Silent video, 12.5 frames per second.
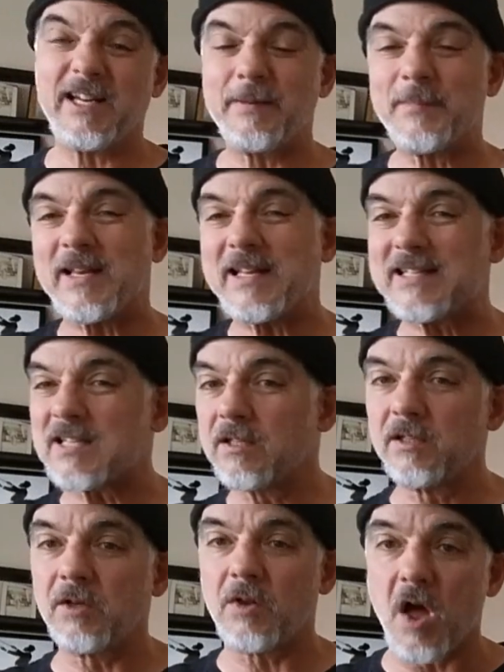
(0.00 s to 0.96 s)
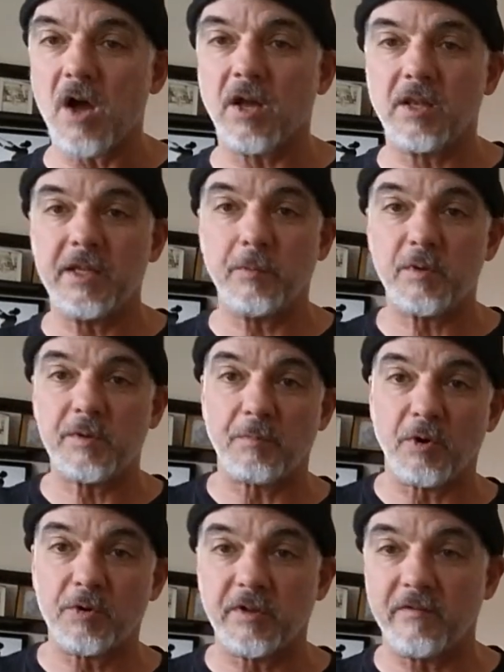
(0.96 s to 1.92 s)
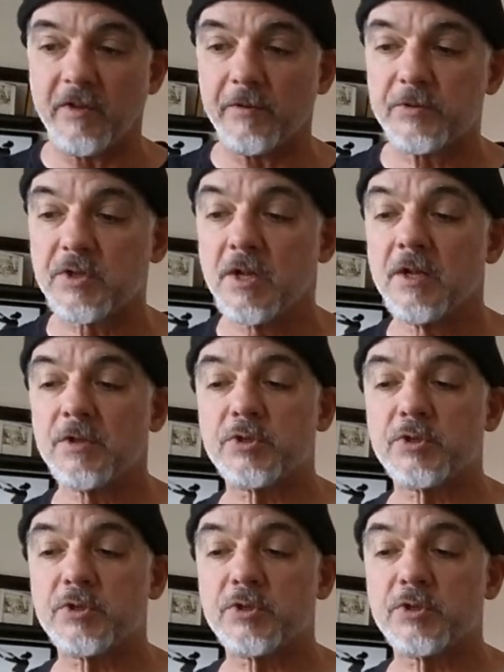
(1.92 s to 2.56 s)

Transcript: And that's a little ugly with both of those.